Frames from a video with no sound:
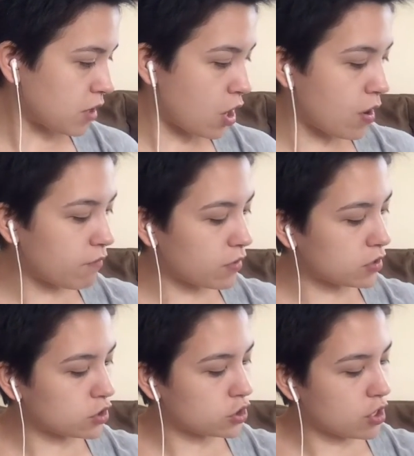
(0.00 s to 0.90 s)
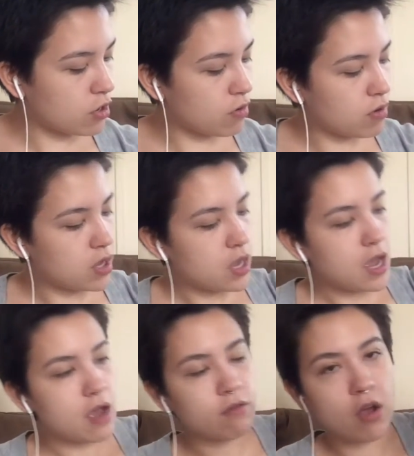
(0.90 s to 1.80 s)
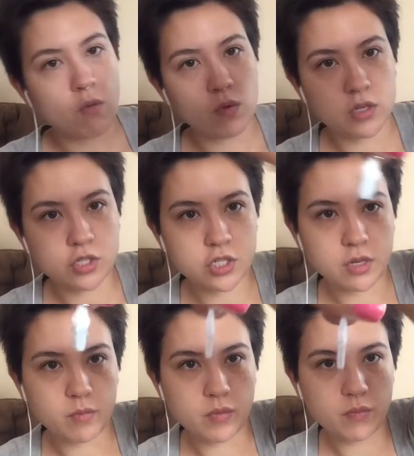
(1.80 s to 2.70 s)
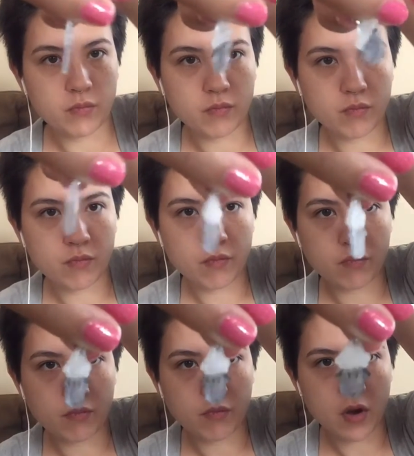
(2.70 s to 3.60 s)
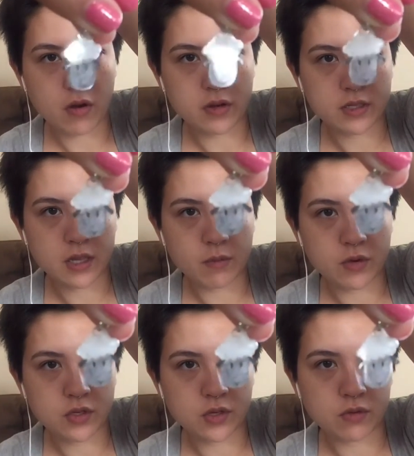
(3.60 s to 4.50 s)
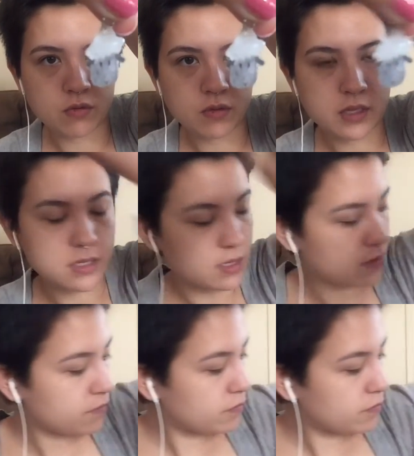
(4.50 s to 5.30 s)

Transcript: Oh, I forgot to show, I've got 1 sheep progress keeper too listed.